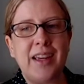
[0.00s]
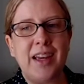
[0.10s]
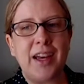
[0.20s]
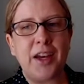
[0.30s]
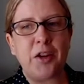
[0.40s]

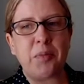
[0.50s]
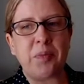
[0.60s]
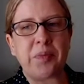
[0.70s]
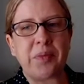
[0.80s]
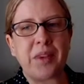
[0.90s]

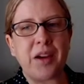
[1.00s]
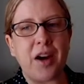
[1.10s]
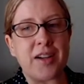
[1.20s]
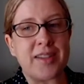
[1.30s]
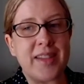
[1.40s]

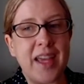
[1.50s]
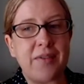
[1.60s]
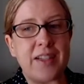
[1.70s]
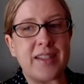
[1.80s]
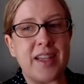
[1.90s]
are
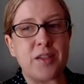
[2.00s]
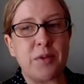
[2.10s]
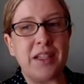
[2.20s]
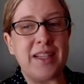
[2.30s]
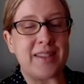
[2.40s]
safe is
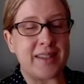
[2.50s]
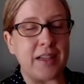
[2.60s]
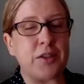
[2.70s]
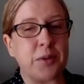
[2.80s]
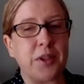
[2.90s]
really
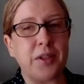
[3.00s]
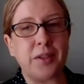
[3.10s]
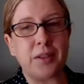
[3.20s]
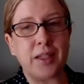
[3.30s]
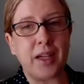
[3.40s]
central